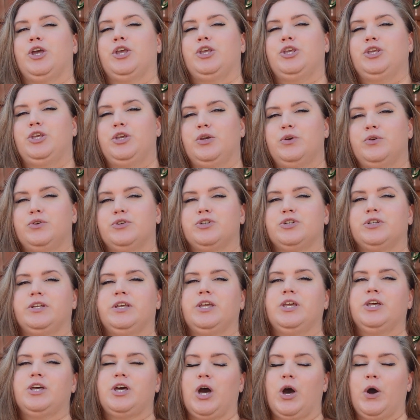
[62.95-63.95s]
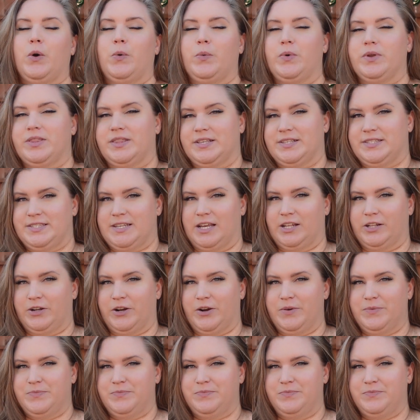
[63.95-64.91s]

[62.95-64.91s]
usually go with the seller.